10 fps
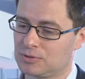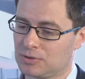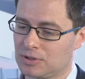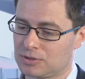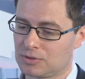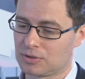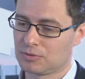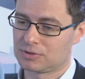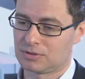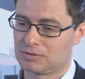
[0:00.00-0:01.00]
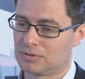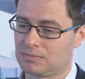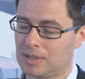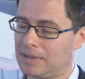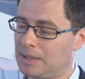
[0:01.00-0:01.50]
too early to conclude. So
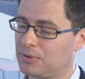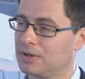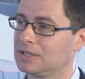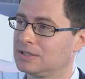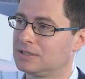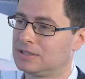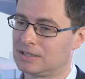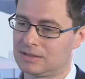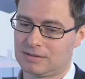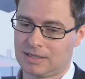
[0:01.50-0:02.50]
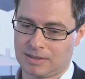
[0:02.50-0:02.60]
my main point is just here